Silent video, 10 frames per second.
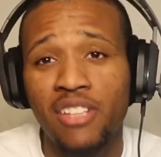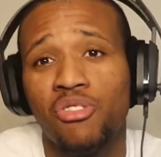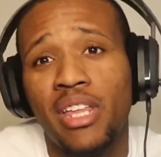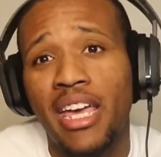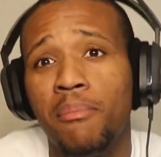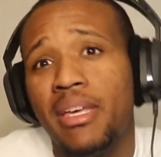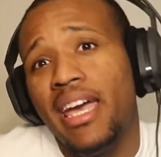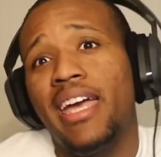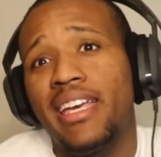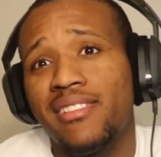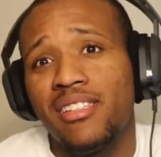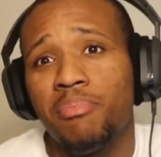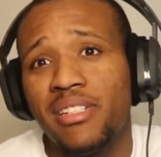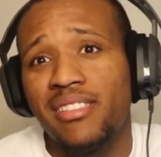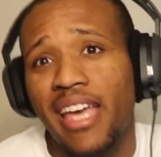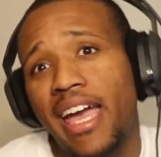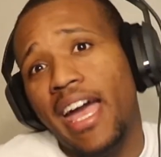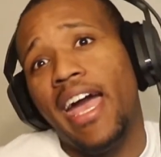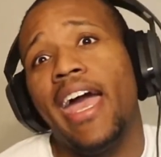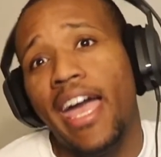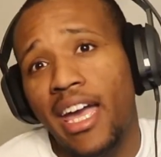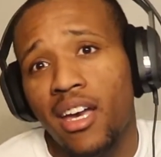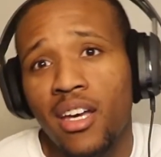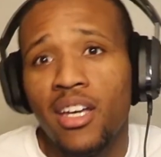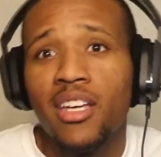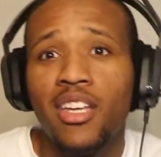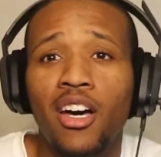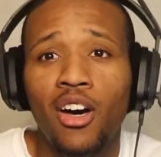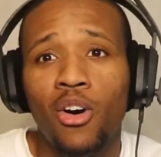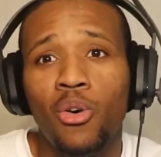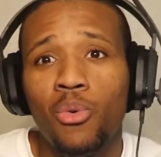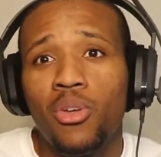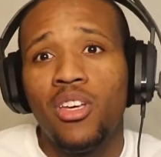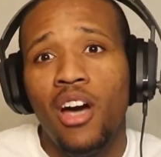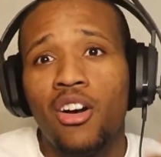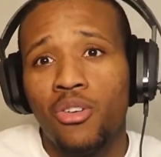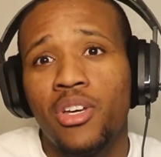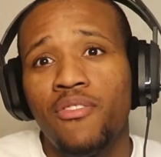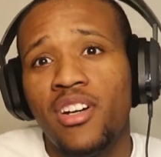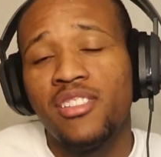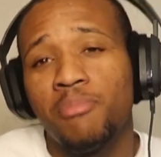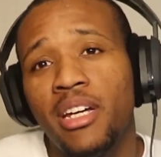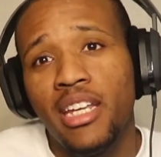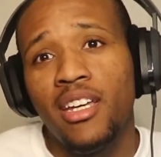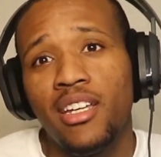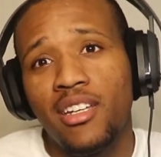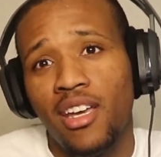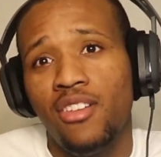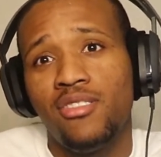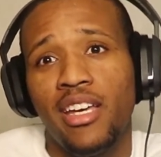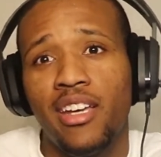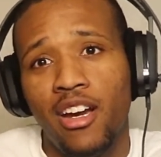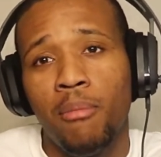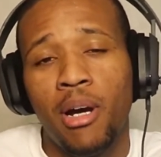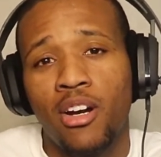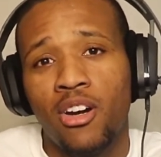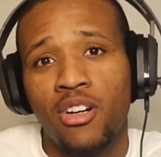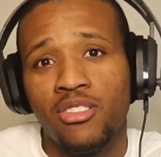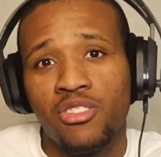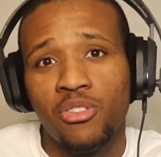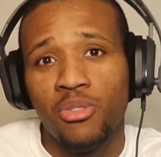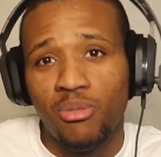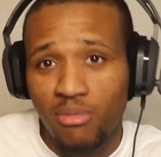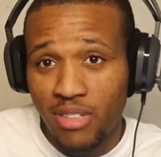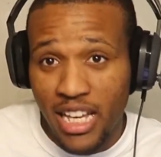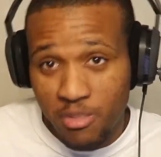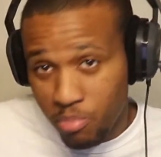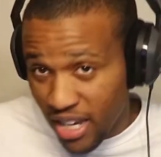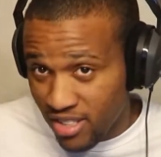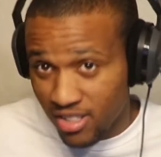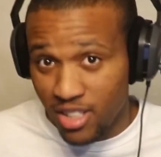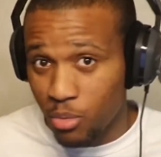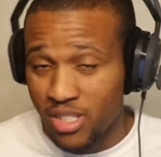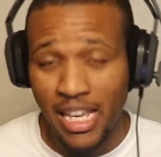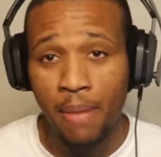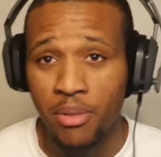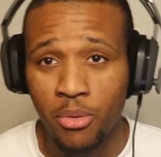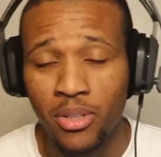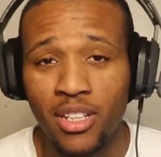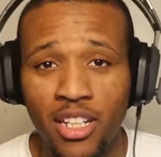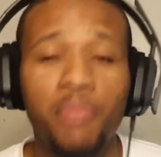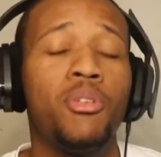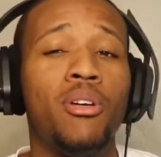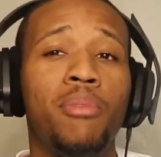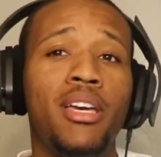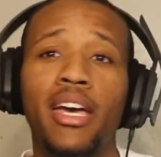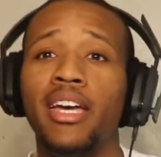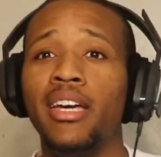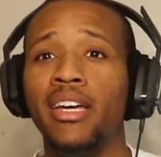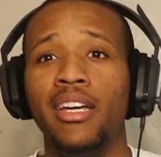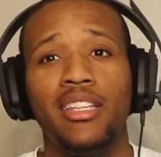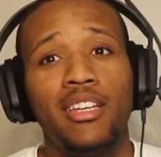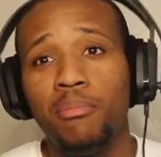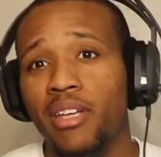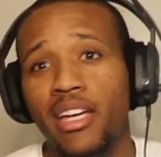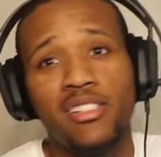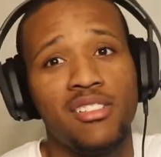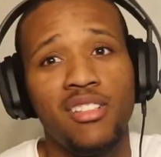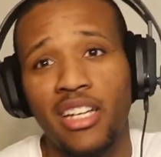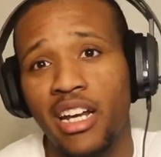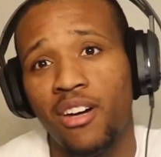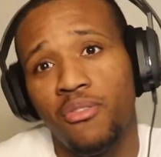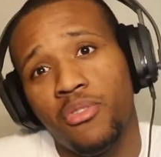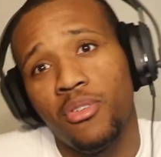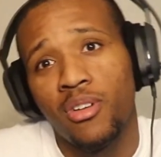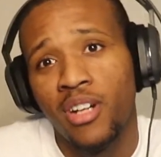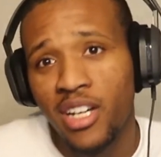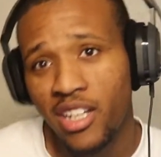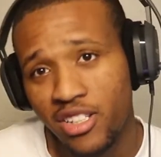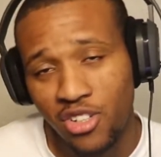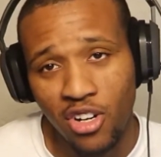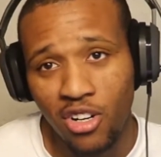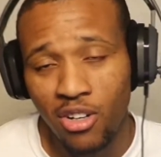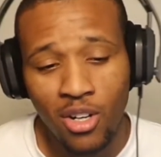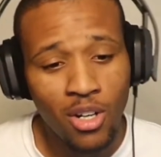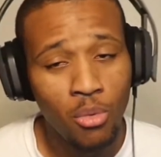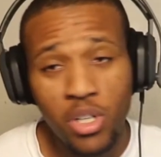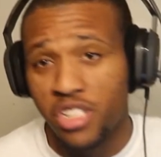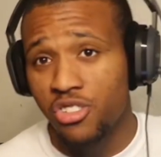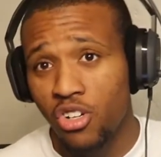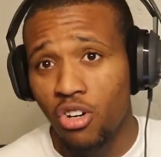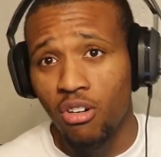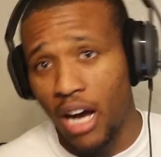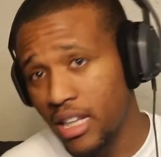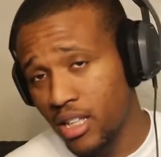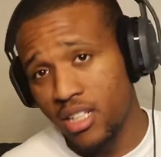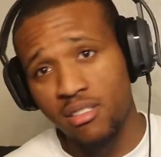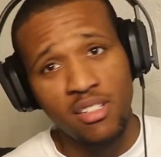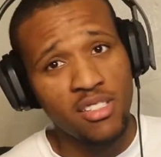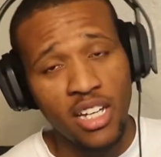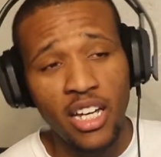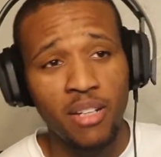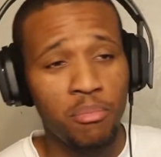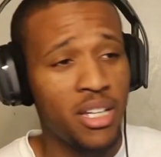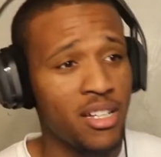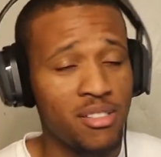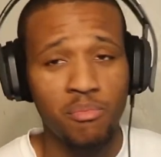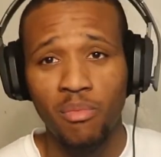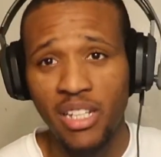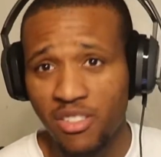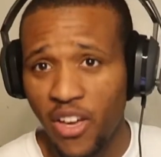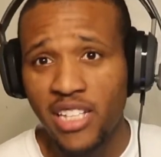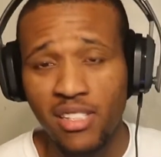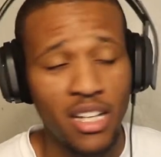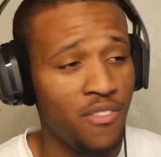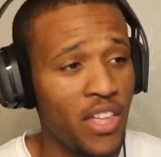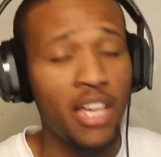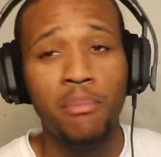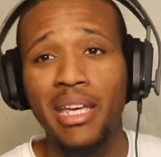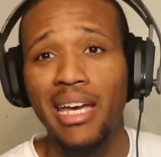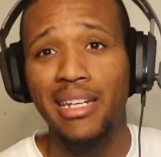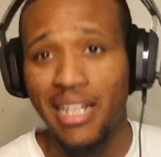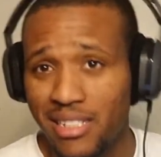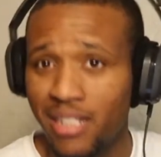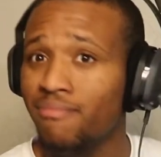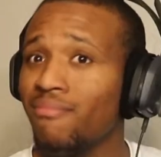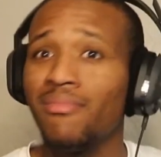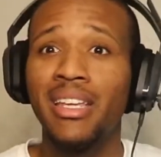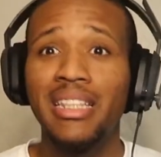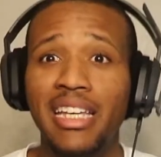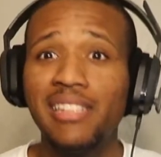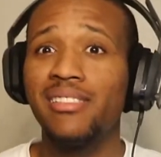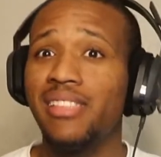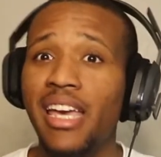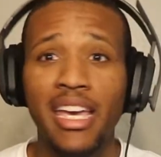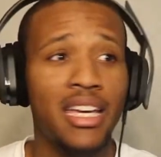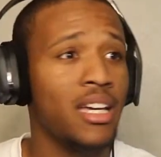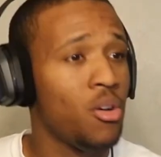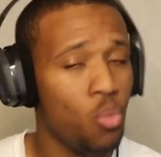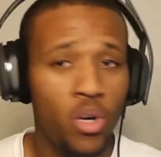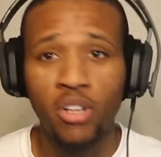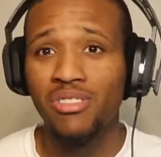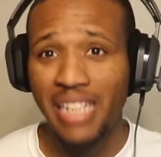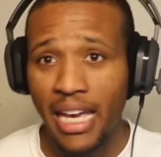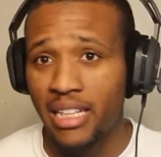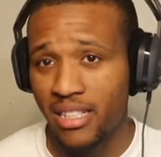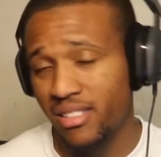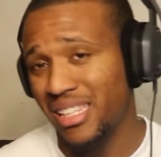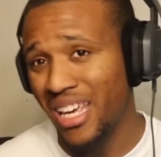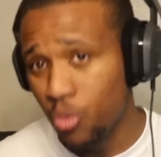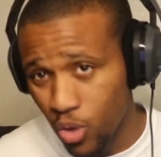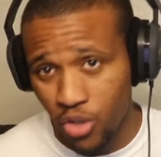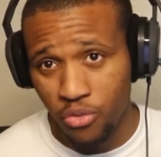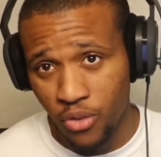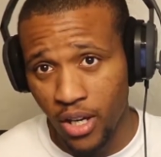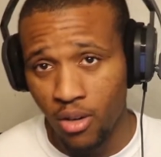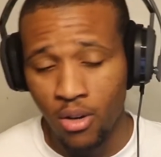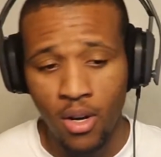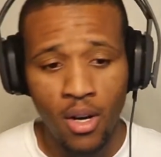So the NBA can simply say, hey, yo, y'all give us money, can you take care of my girl too? That's basically what's happening with the WNBA. The NBA is just looking out for its girl, which is cool. I think it's good because, let's face it, if the NBA doesn't, this thing will tank. This thing will fail.